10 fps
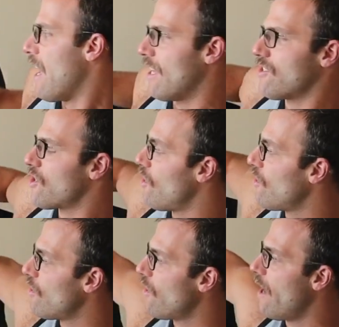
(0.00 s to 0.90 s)
And
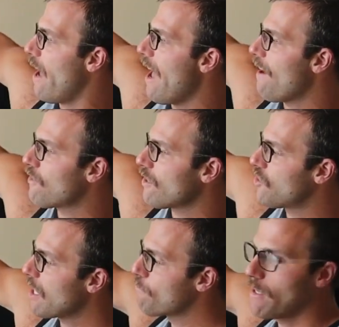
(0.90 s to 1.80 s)
so after
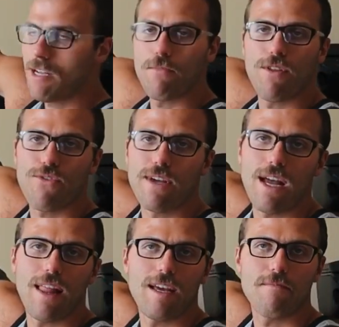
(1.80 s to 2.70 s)
checkpoint number 3,
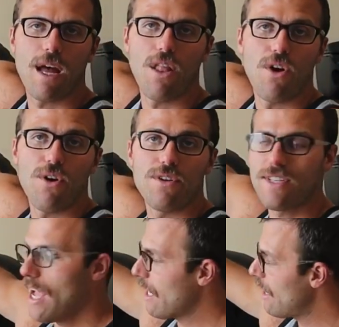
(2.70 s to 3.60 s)
I lightened my load.
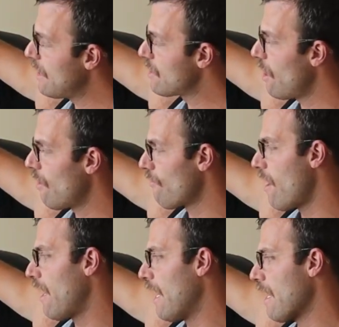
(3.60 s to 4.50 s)
Zach and I started
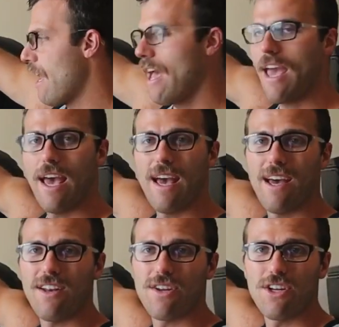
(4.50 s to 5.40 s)
running,
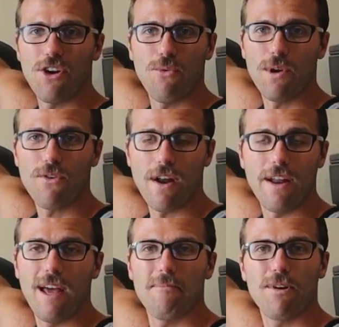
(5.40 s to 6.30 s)
and, you know, we were
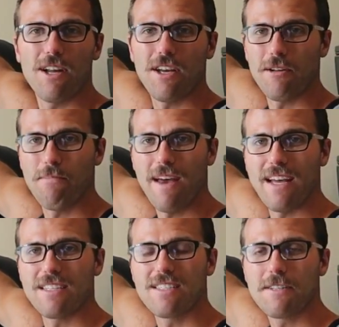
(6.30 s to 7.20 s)
running at pretty good
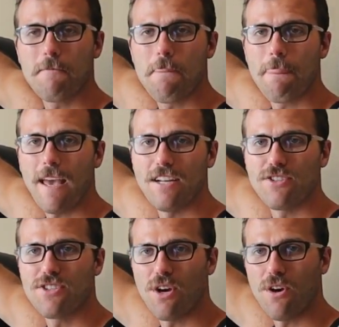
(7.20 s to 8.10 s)
pace. And
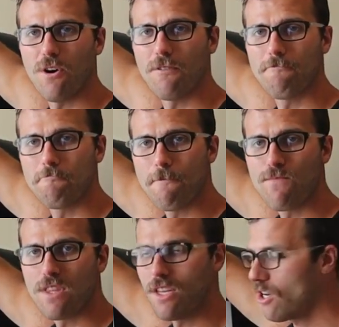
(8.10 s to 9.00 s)
so,
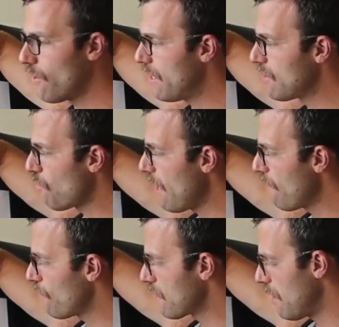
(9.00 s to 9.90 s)
you know, his
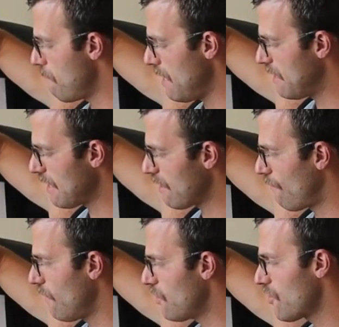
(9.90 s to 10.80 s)
wife was going to meet us at the
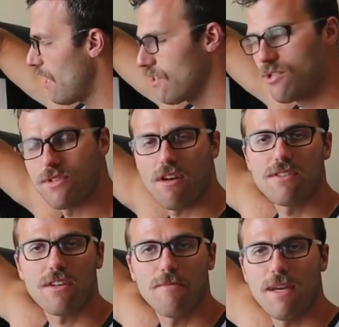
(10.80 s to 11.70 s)
finish line. She was
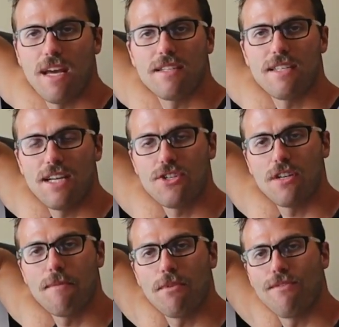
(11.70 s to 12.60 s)
also going to be at station
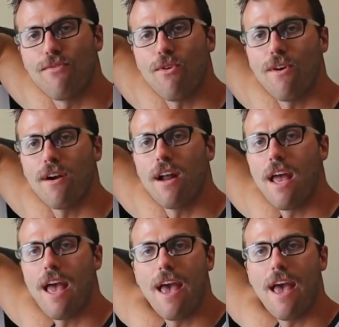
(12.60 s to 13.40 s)
number 4.